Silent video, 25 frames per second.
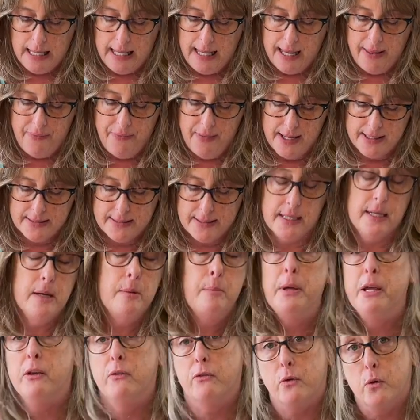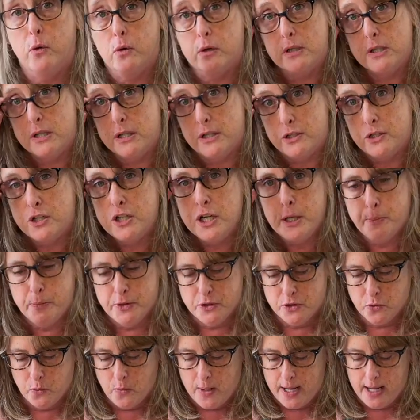And that's going to be, of course, the
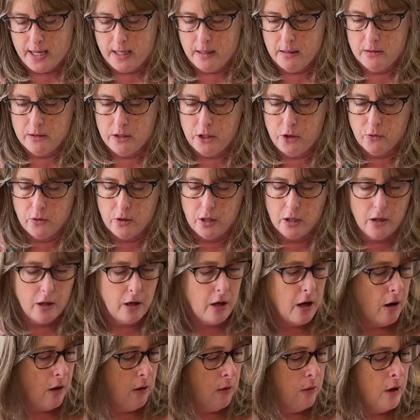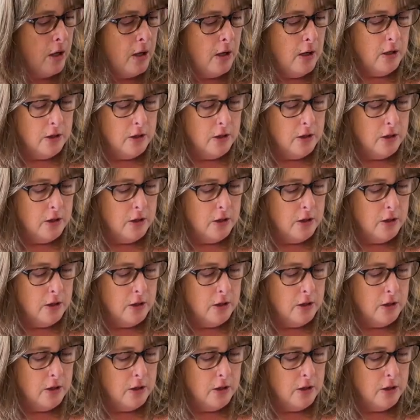cheapest way you can go.